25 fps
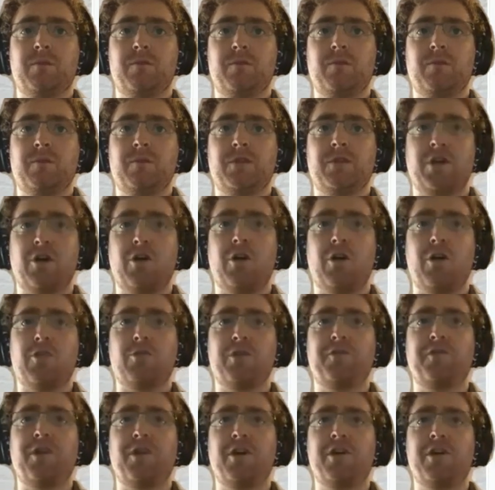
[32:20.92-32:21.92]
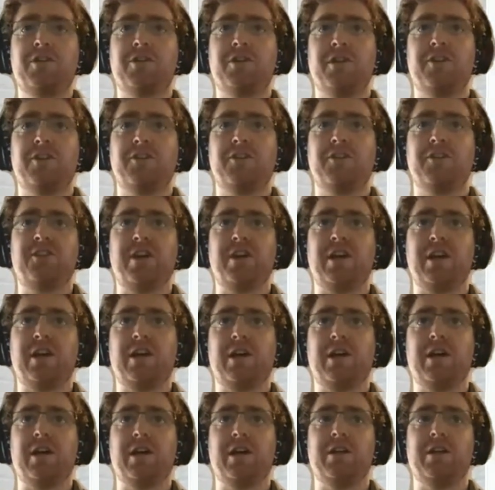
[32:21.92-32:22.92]
So I'll refer to this
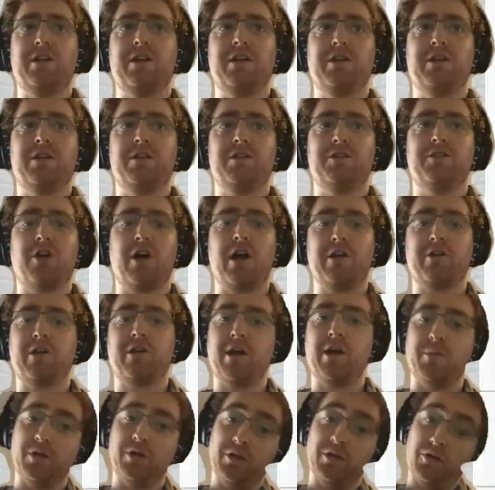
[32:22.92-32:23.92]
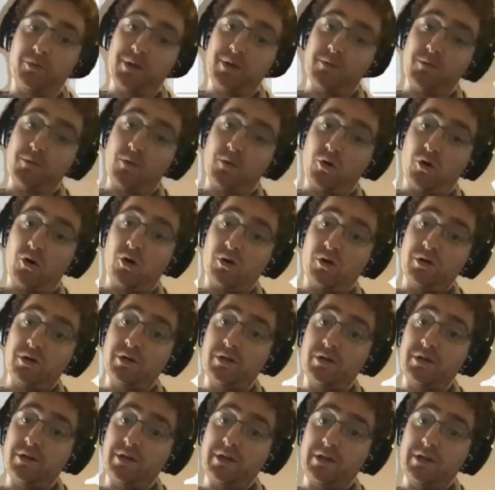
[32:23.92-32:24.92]
diagram a little bit more
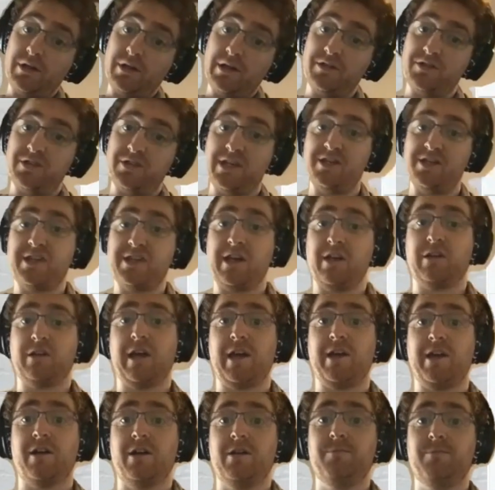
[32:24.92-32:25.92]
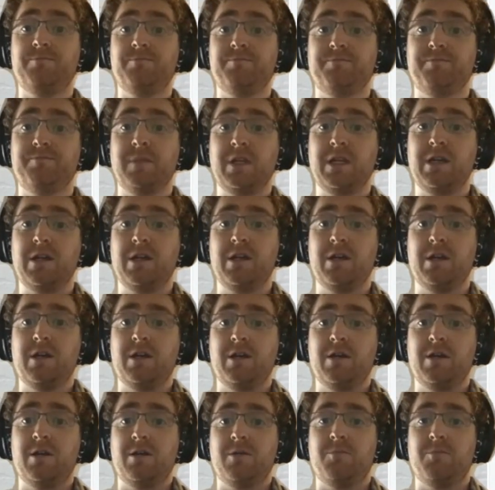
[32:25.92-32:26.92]
detail later.
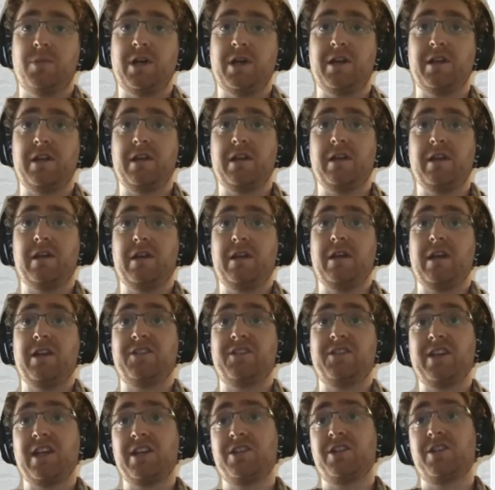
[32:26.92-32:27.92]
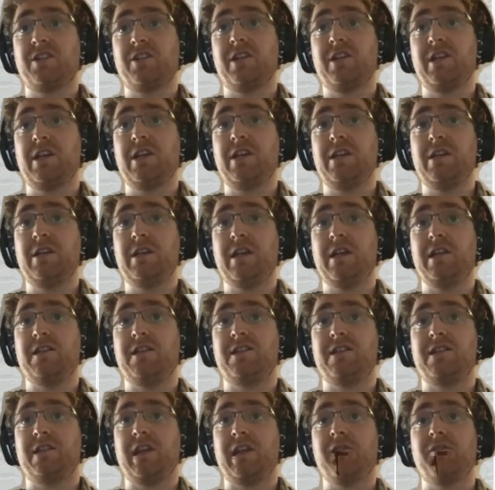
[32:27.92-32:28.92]
But essentially,
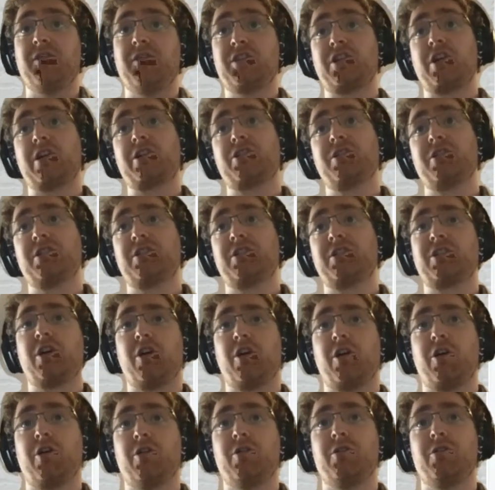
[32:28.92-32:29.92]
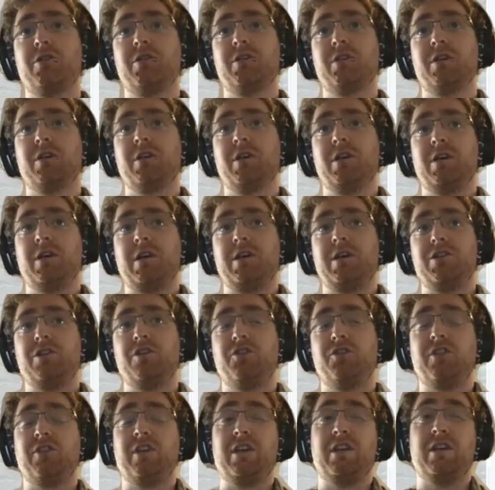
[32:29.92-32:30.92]
it's infrastructure as code
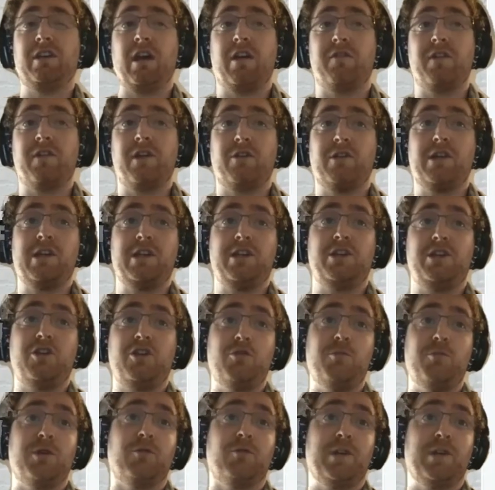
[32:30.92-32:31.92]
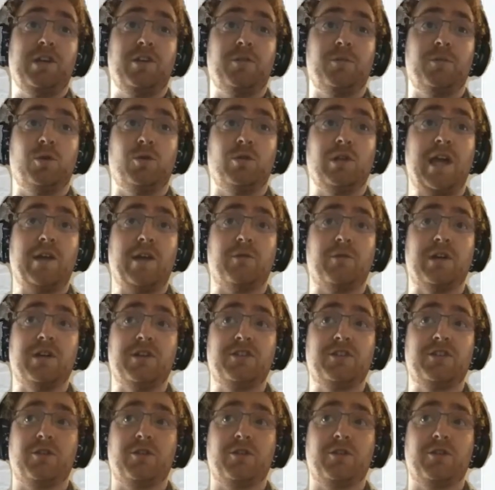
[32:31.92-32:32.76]
using a very human readable language.